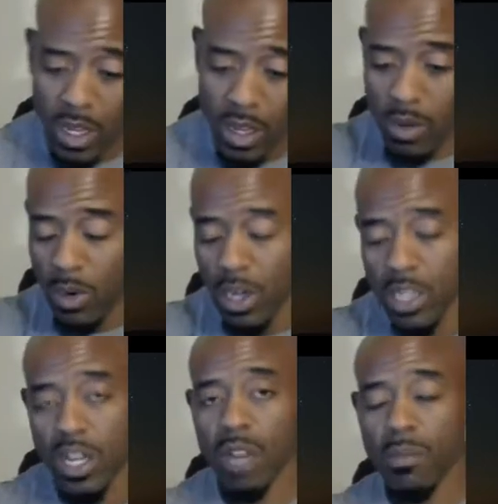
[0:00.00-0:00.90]
we're going to
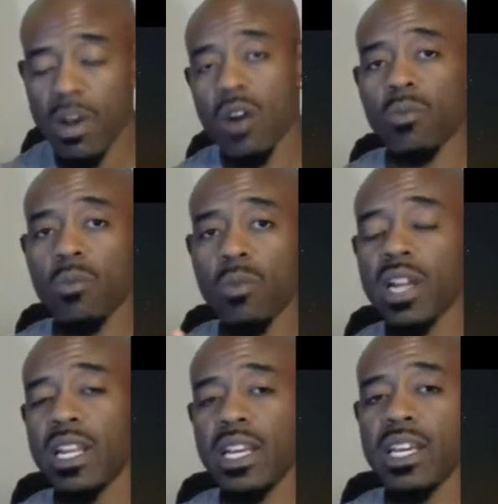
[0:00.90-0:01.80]
talk about what
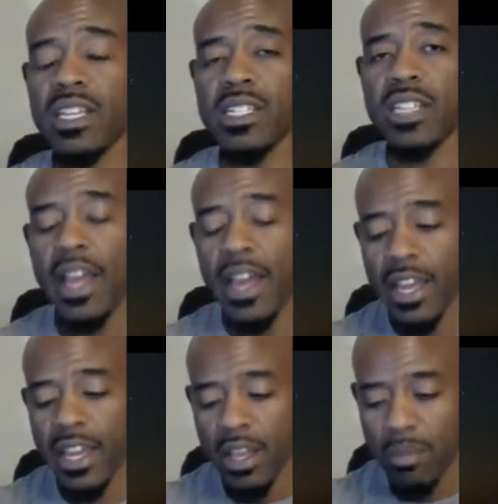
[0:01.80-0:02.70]
is
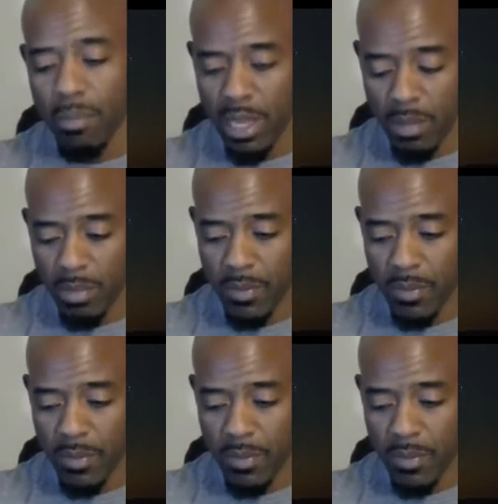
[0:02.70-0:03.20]
a PIP.